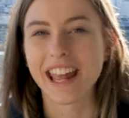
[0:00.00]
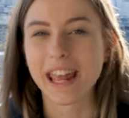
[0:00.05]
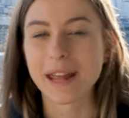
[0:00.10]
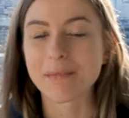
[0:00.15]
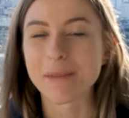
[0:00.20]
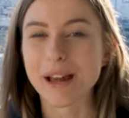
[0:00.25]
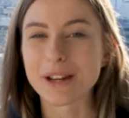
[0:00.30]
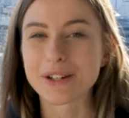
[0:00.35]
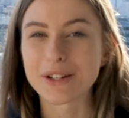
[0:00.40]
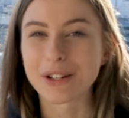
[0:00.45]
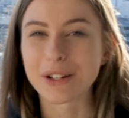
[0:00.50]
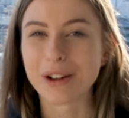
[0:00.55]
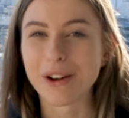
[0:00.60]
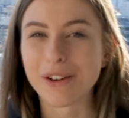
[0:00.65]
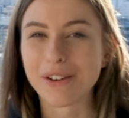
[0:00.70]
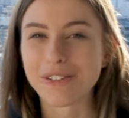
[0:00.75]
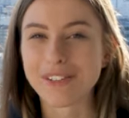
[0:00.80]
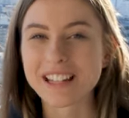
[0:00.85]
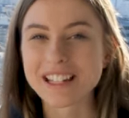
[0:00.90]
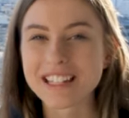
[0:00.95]
a Bachelor
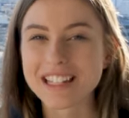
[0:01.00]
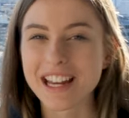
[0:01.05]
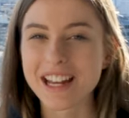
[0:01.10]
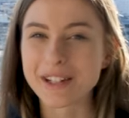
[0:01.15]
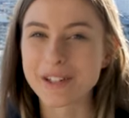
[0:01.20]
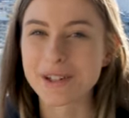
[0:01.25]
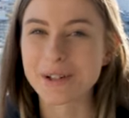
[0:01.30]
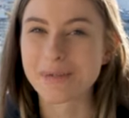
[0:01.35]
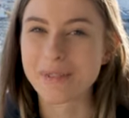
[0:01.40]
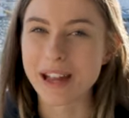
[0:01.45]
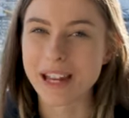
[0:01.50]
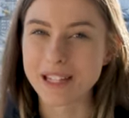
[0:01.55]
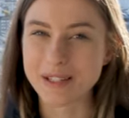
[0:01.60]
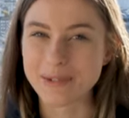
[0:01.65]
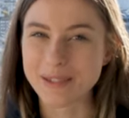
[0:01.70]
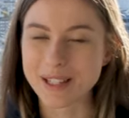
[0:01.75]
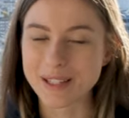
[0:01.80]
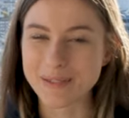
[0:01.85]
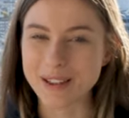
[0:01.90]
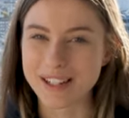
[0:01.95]
of International
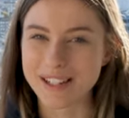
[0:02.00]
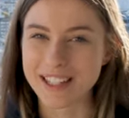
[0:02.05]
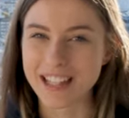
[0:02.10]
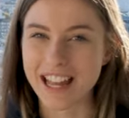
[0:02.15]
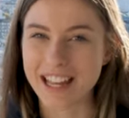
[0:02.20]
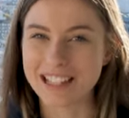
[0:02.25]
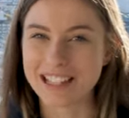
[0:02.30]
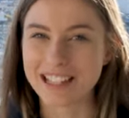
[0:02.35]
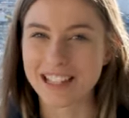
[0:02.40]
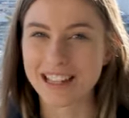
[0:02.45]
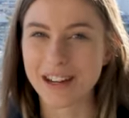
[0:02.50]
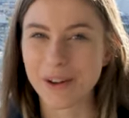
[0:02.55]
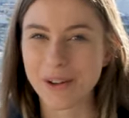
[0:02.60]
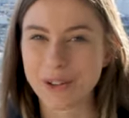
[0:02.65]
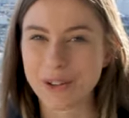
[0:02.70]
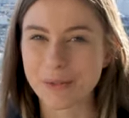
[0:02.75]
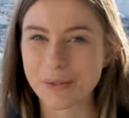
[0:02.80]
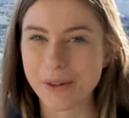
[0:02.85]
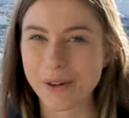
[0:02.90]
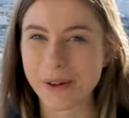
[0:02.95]
Management specializing in
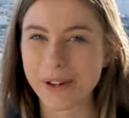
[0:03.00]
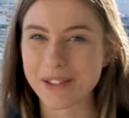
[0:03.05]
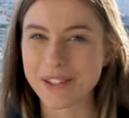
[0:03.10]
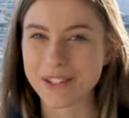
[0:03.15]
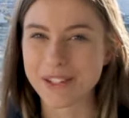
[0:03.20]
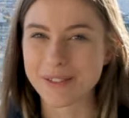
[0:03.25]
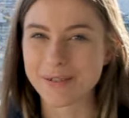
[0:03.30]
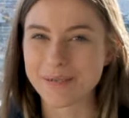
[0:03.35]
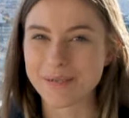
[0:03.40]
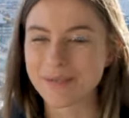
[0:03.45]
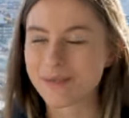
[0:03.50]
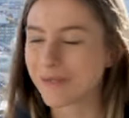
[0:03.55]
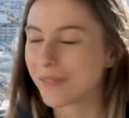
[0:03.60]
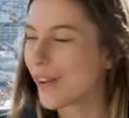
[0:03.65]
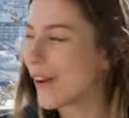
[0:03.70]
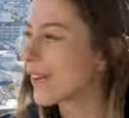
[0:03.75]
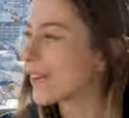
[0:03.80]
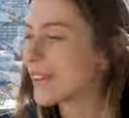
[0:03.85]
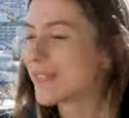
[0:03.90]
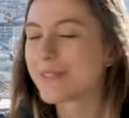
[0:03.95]
entrepreneurship.
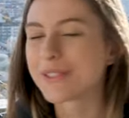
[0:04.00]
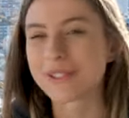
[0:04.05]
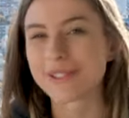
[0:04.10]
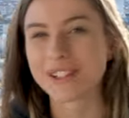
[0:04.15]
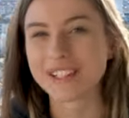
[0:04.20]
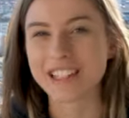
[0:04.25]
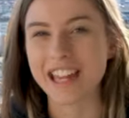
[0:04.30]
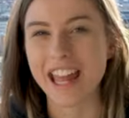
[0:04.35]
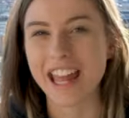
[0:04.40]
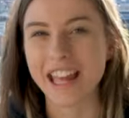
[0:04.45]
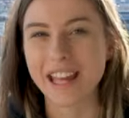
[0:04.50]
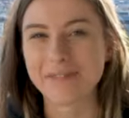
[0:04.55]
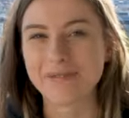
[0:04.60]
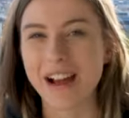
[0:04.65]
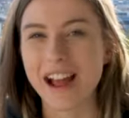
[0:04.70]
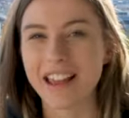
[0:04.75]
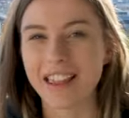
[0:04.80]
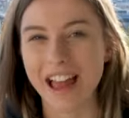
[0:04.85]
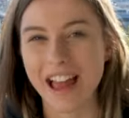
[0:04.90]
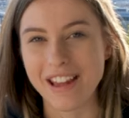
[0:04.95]
Welcome to a day in
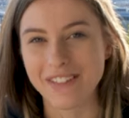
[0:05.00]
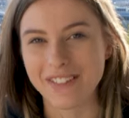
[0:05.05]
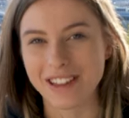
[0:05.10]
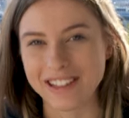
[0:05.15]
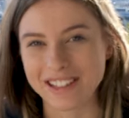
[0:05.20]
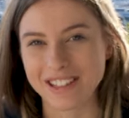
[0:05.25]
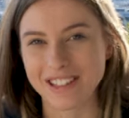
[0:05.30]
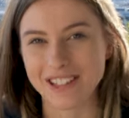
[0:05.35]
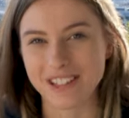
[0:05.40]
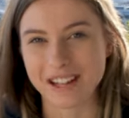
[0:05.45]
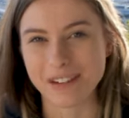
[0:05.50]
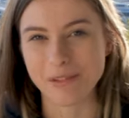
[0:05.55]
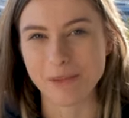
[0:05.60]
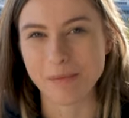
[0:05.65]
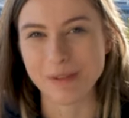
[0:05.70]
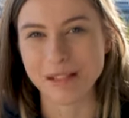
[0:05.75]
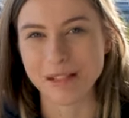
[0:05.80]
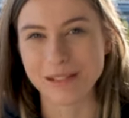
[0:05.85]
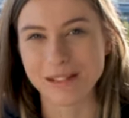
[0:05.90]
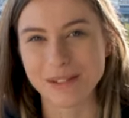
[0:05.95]
my life as a Geneva
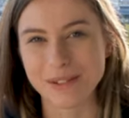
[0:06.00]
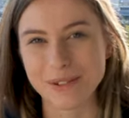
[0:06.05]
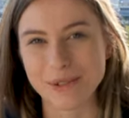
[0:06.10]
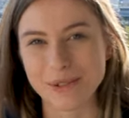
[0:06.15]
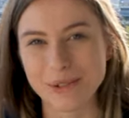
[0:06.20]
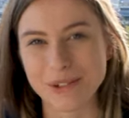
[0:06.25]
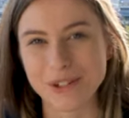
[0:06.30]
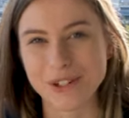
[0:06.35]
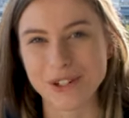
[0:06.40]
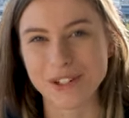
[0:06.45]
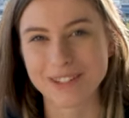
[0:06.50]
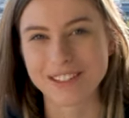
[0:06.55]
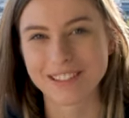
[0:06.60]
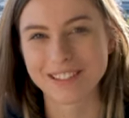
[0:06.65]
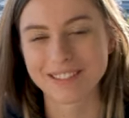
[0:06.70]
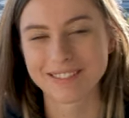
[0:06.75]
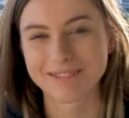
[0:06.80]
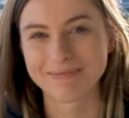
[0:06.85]
Business School student.